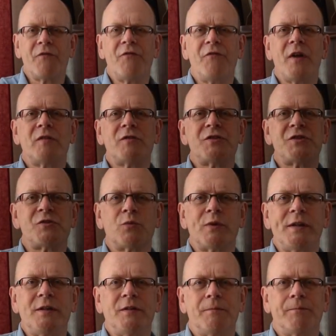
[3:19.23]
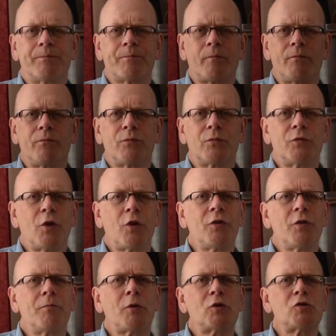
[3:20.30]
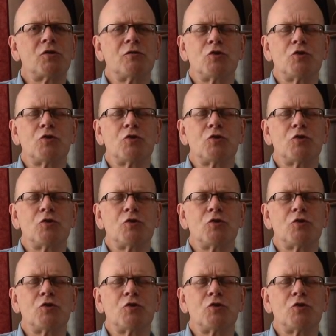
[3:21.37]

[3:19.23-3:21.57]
Very sweet, not much